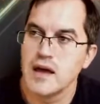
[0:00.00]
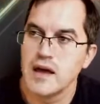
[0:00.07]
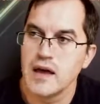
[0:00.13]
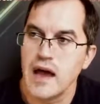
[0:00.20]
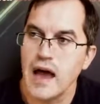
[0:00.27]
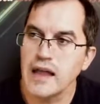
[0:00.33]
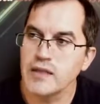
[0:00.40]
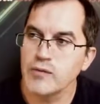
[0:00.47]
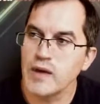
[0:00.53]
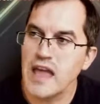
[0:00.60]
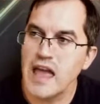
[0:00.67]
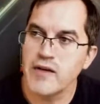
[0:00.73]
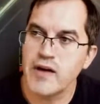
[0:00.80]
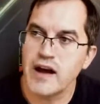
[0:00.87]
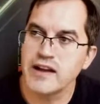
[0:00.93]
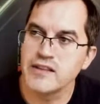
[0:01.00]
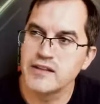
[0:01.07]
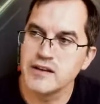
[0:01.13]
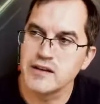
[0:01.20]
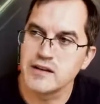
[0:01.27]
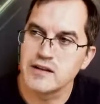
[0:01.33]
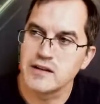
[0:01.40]
and we have
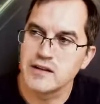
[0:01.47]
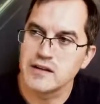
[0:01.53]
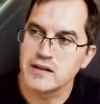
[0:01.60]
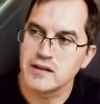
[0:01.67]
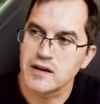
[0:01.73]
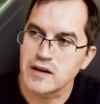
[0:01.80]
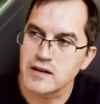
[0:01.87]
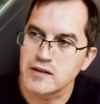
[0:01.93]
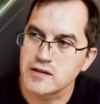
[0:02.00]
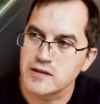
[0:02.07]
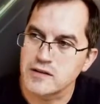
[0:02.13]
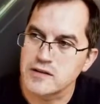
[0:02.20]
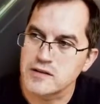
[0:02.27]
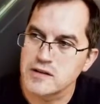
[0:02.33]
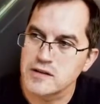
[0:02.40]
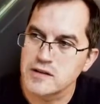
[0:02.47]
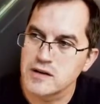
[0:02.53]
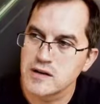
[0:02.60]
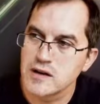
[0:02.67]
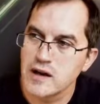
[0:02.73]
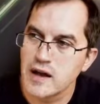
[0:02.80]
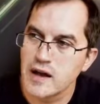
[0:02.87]
ideal inductors
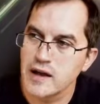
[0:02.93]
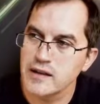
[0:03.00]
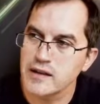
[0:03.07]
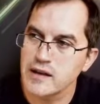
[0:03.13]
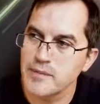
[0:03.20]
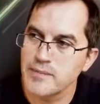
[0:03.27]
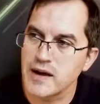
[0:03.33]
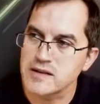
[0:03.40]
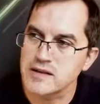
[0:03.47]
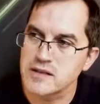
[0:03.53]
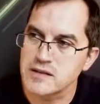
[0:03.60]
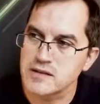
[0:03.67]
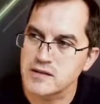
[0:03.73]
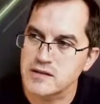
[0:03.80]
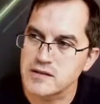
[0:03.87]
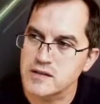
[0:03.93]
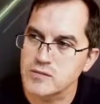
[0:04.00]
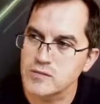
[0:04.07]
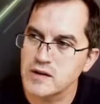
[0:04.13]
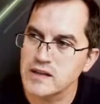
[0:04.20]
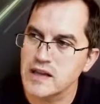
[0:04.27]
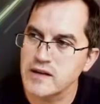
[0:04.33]
and capacitors,
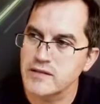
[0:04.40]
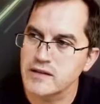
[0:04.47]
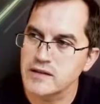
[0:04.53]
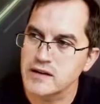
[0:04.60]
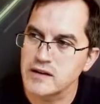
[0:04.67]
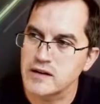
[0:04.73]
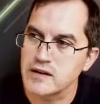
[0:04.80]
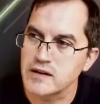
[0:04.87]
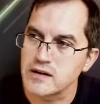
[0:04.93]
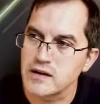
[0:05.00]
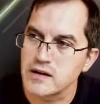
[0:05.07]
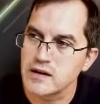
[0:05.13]
whatever they are,